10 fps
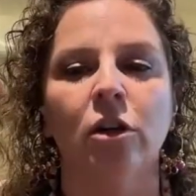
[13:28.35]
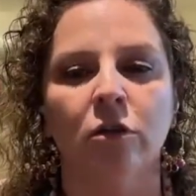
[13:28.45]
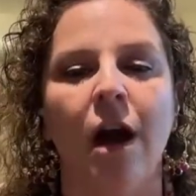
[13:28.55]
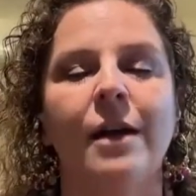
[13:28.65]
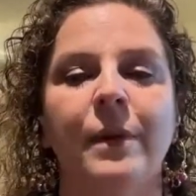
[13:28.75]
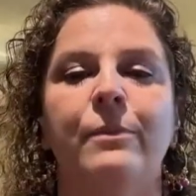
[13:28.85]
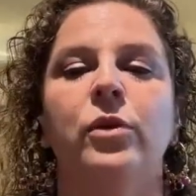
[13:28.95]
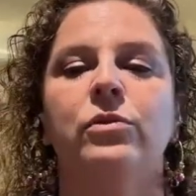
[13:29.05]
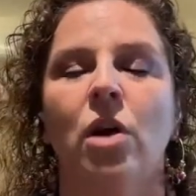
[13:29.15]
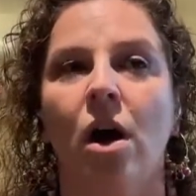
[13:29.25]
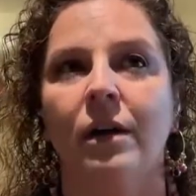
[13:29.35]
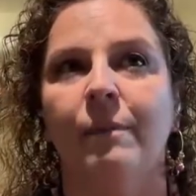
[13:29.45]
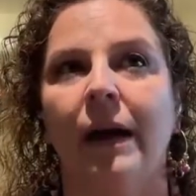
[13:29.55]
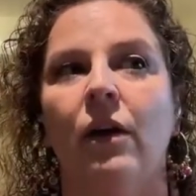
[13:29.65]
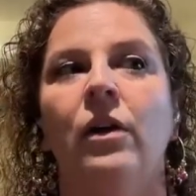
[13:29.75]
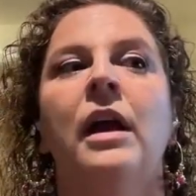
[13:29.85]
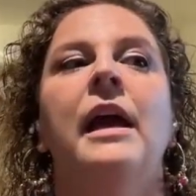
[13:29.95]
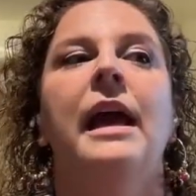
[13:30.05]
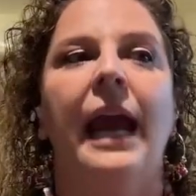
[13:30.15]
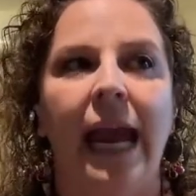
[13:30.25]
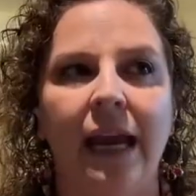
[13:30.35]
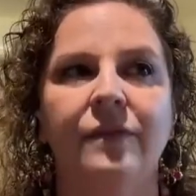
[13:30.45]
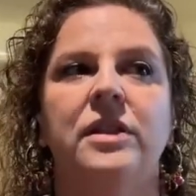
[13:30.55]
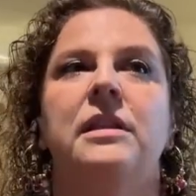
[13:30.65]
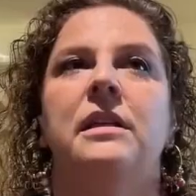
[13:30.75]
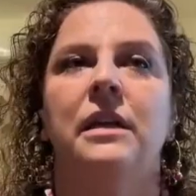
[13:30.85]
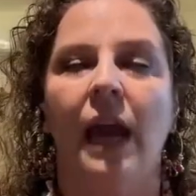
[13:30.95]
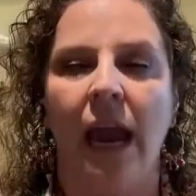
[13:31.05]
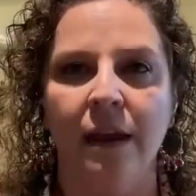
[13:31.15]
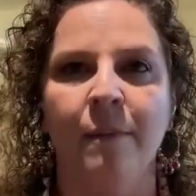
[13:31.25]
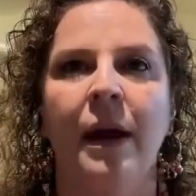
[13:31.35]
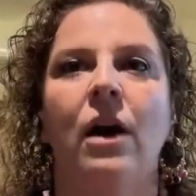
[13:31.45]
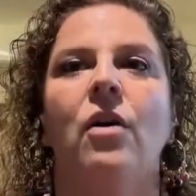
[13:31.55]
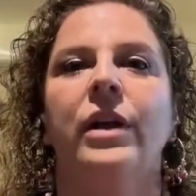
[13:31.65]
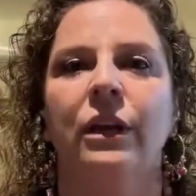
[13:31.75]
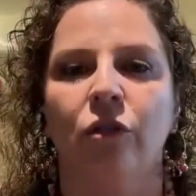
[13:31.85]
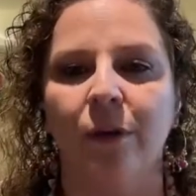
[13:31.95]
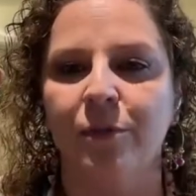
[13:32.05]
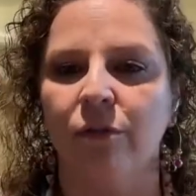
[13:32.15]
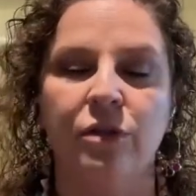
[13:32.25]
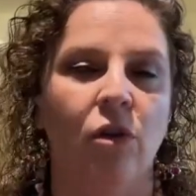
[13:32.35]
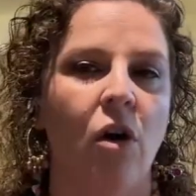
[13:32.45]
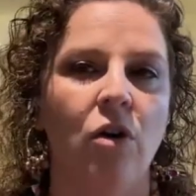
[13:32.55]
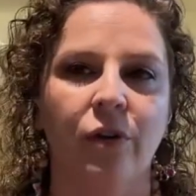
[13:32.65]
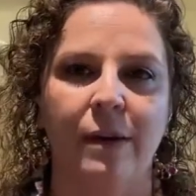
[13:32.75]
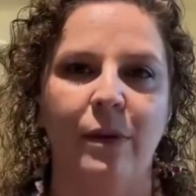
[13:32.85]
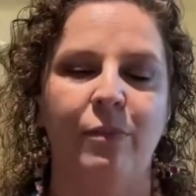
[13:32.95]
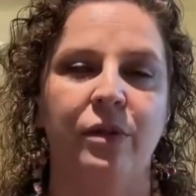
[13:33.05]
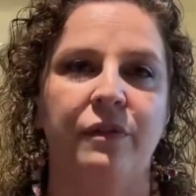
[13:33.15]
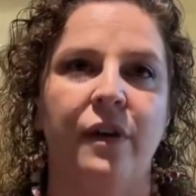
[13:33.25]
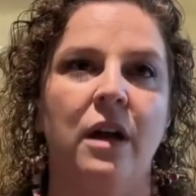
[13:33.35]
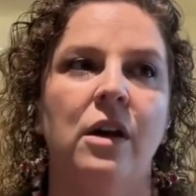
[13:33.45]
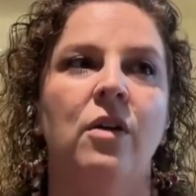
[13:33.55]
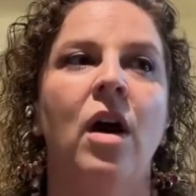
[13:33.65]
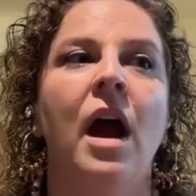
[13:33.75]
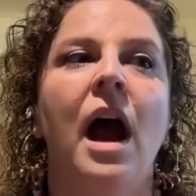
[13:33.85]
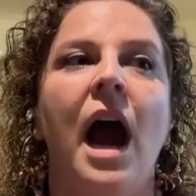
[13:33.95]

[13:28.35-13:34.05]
There are a lot of people who talk about AFC, AML, and crypto. These are all great people to follow.